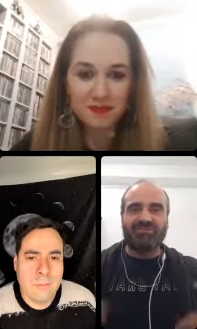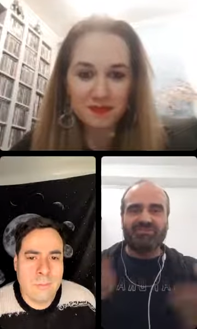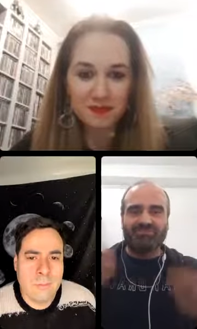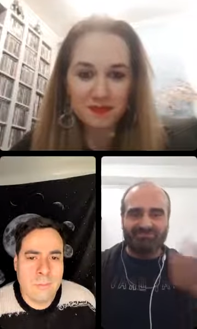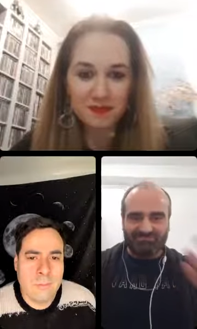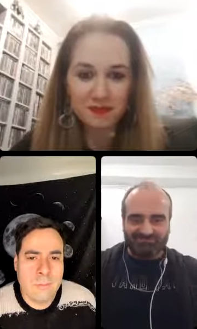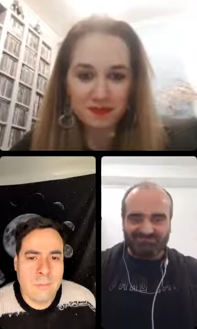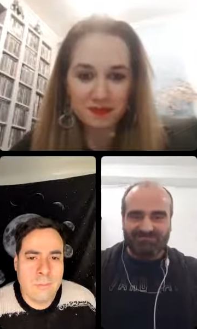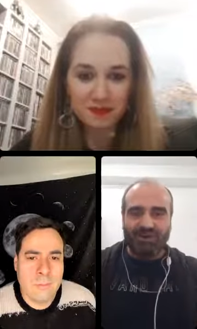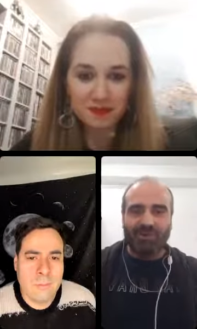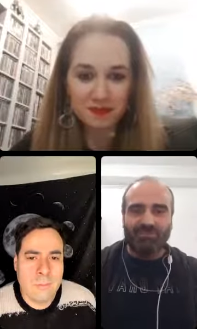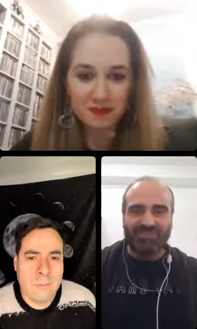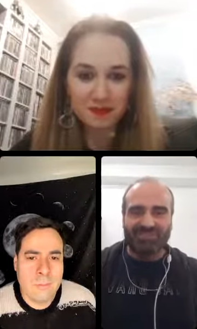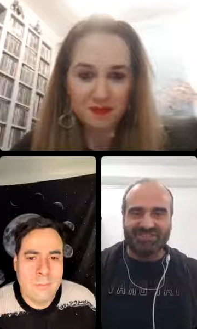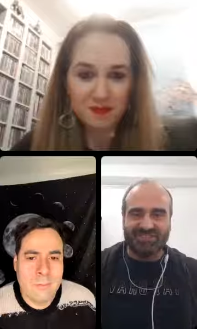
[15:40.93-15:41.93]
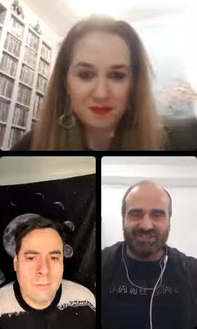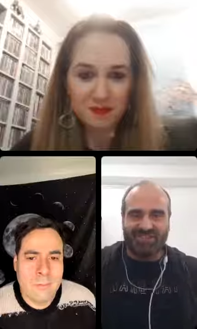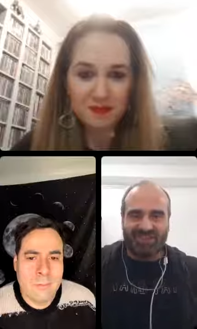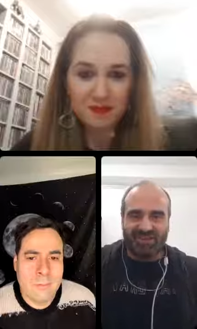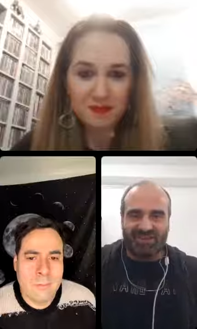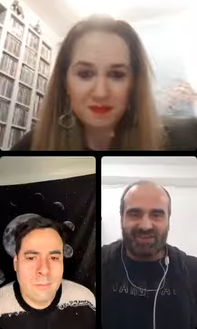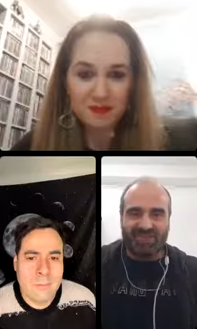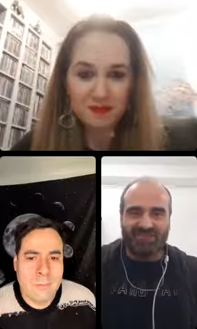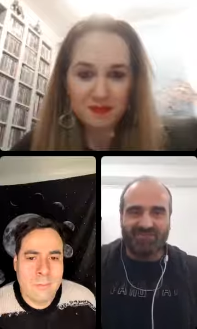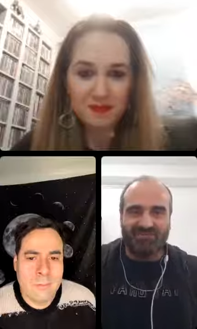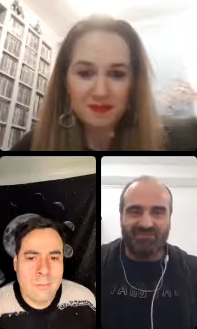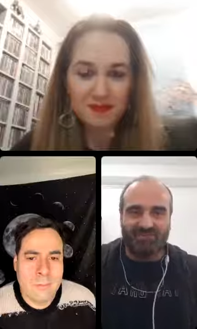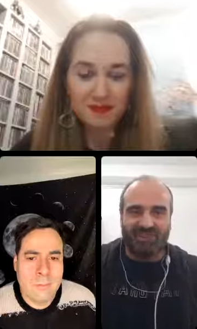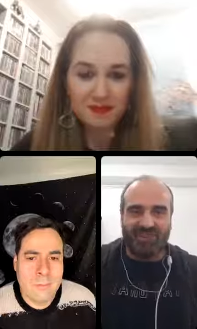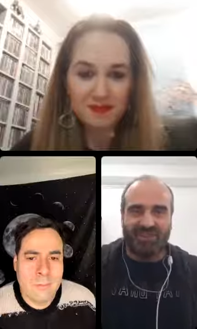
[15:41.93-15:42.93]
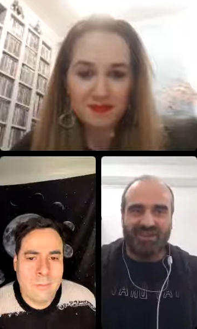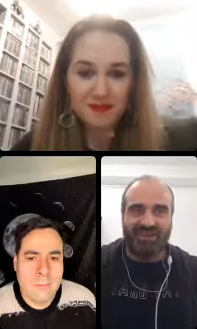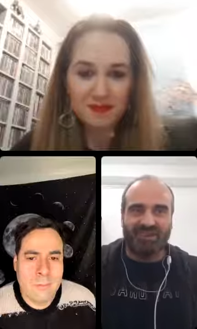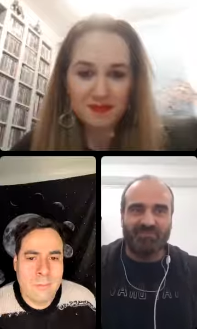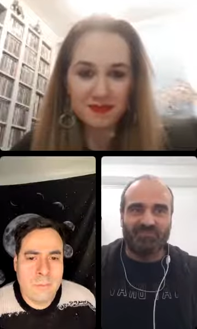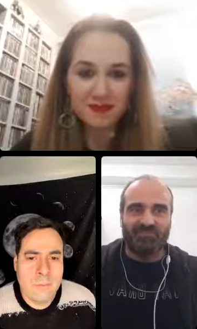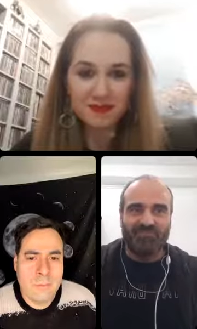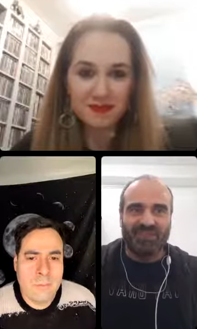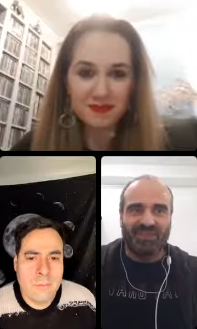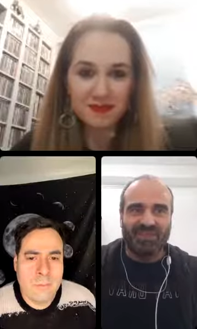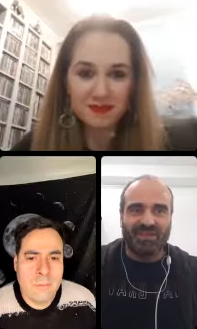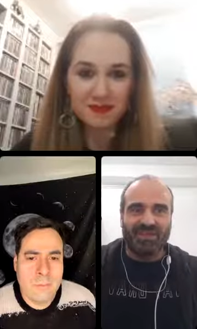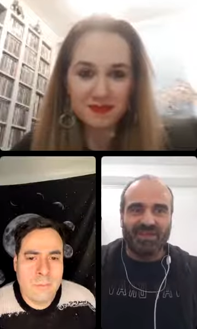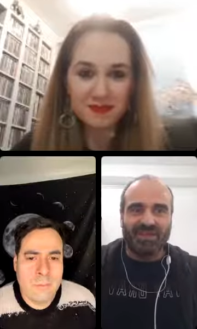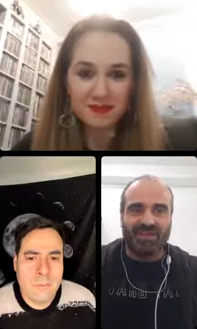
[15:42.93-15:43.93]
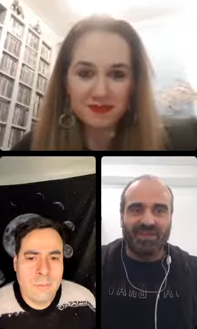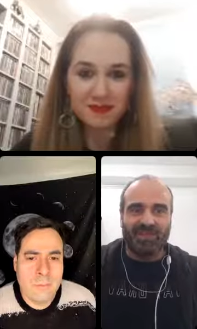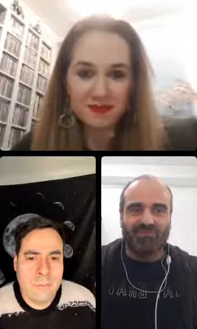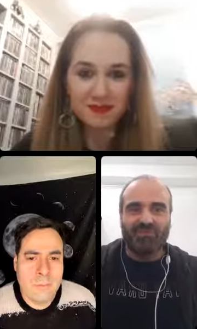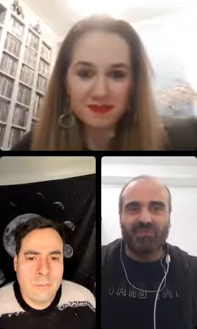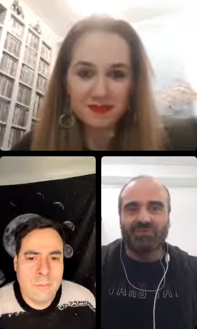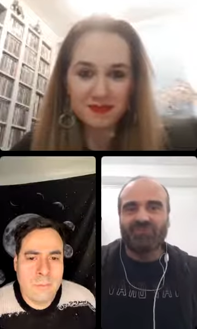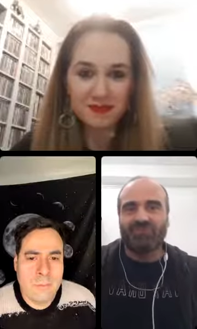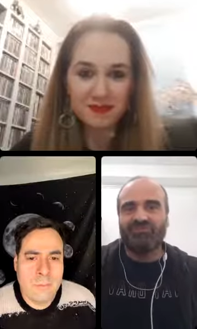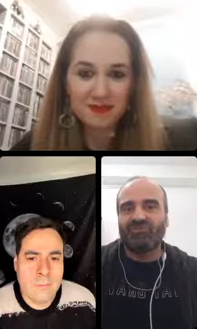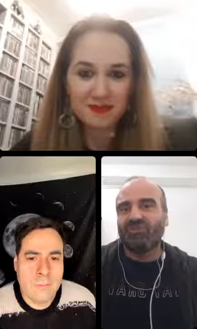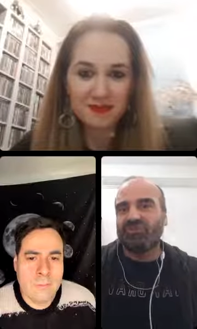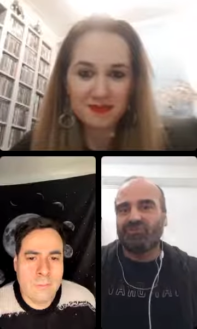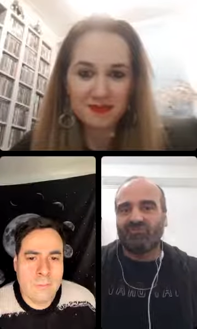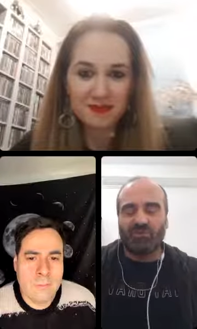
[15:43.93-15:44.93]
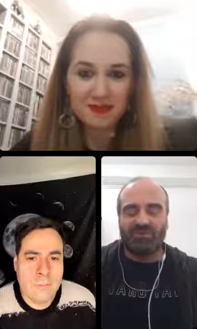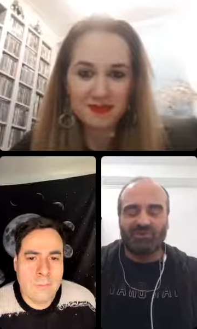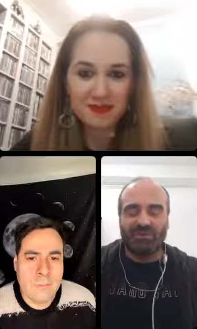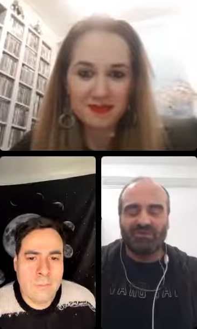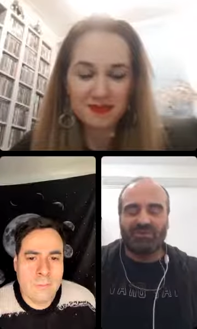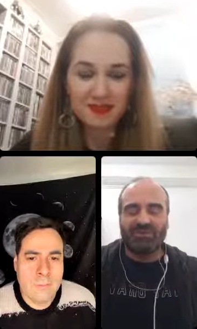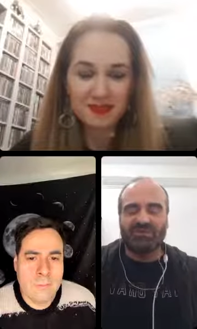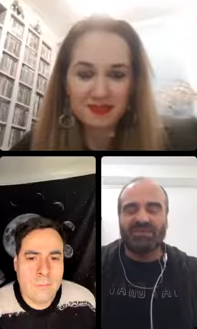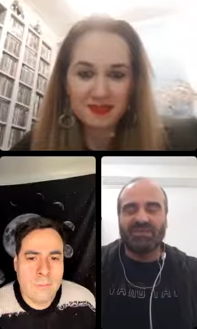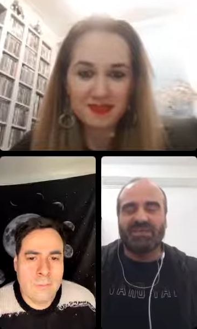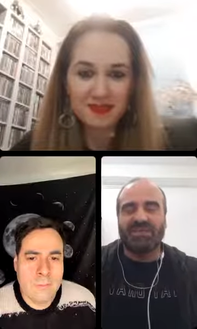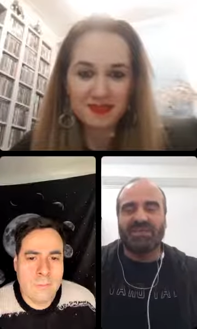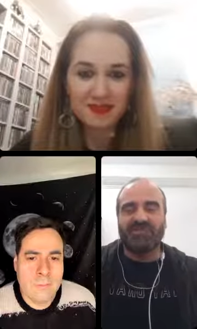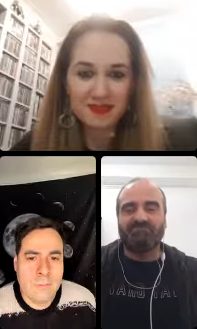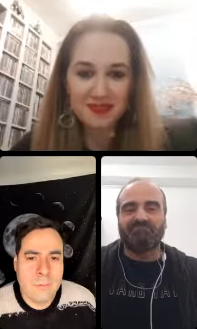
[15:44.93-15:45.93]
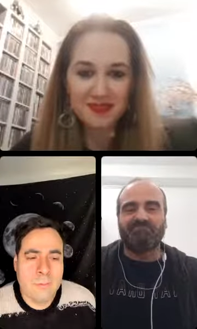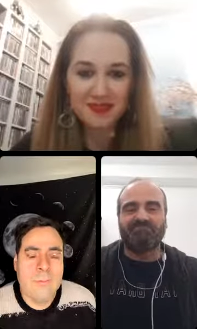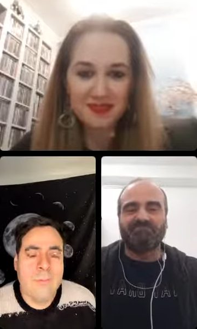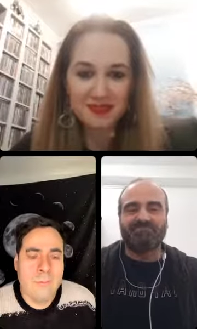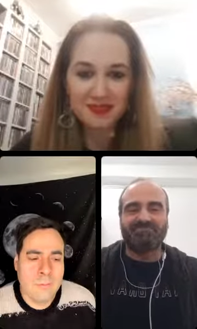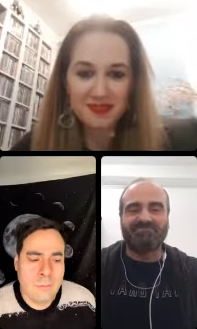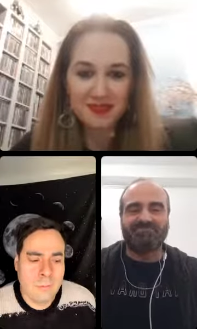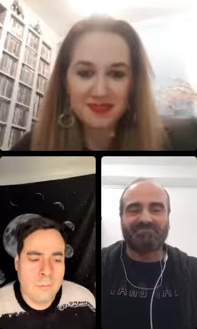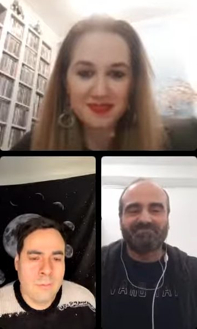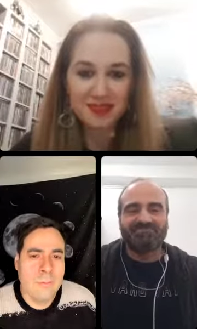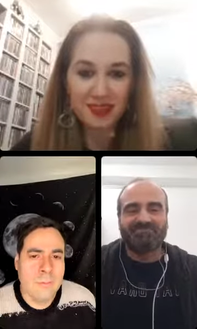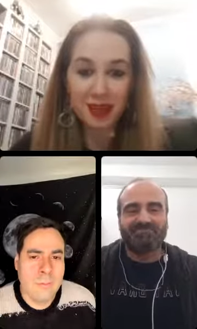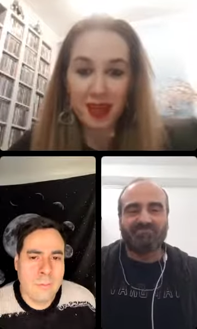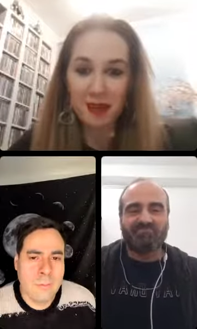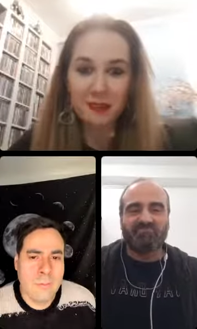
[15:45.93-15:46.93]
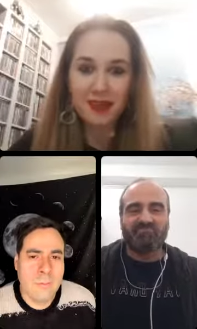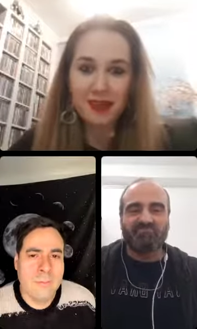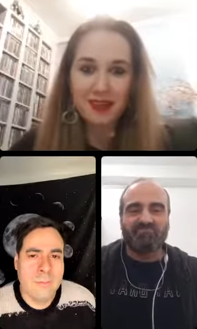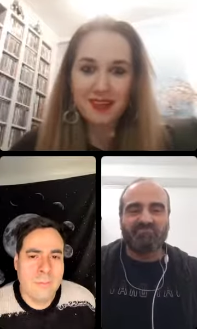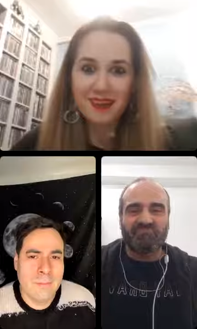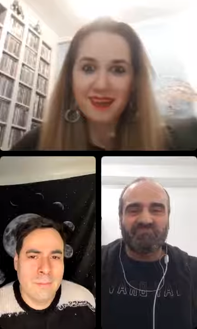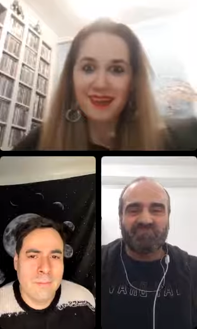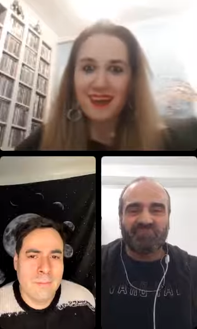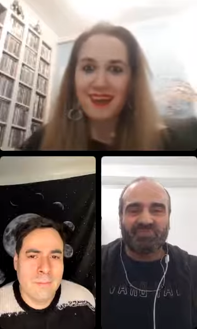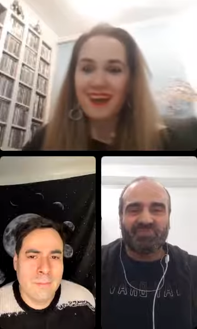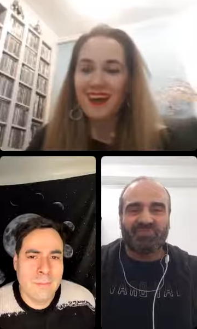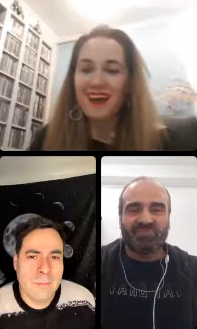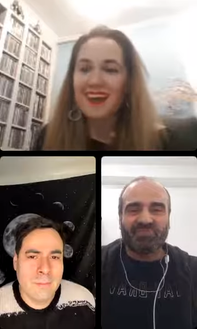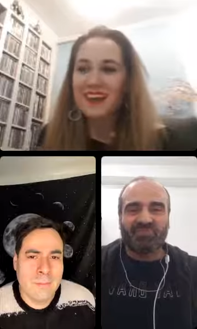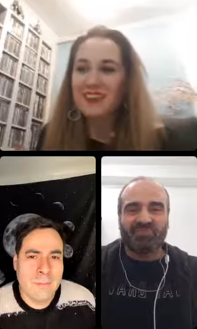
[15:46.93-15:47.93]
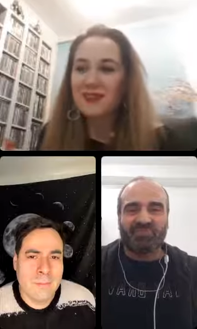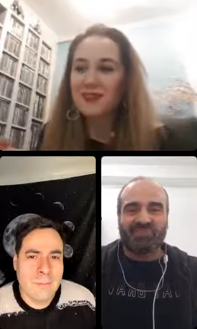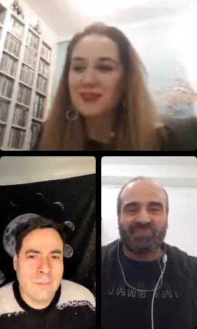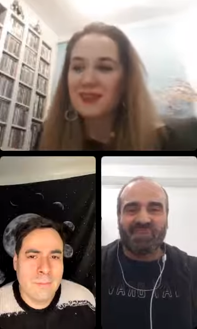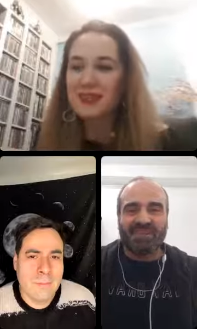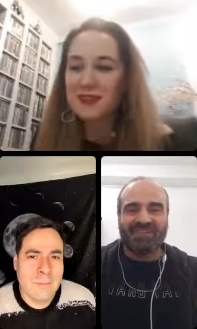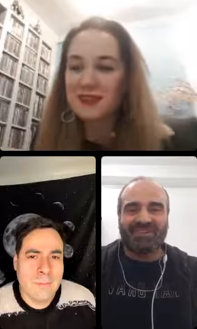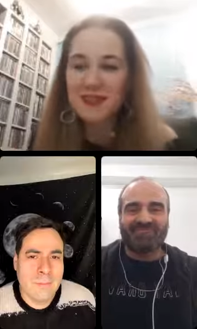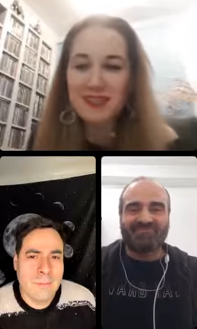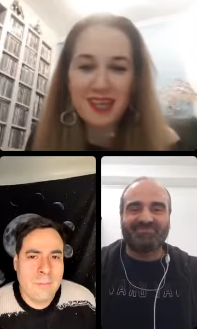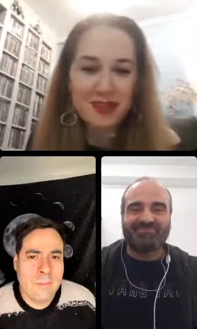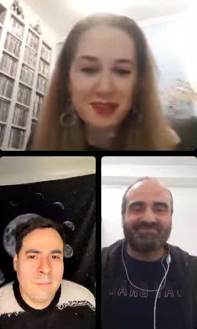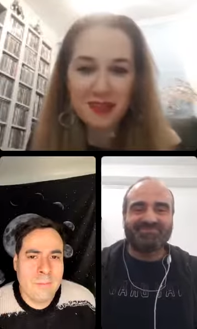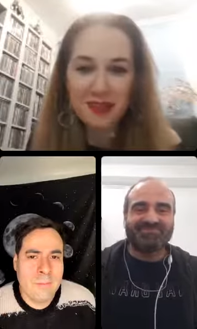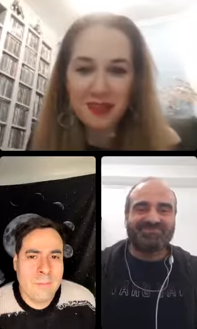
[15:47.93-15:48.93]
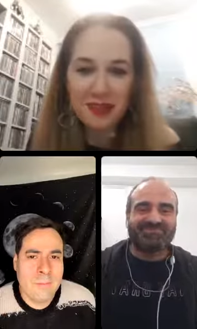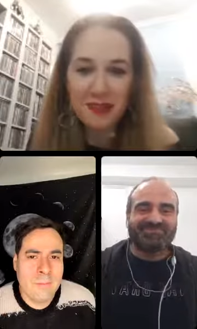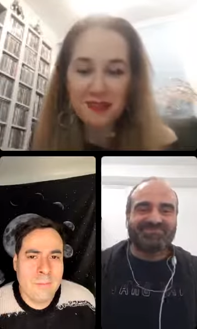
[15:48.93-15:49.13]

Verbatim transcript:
Speaker 1: to publish it and, uh, and um, uh, posted for, for people to see it.
Speaker 2: I mean, I don't understand only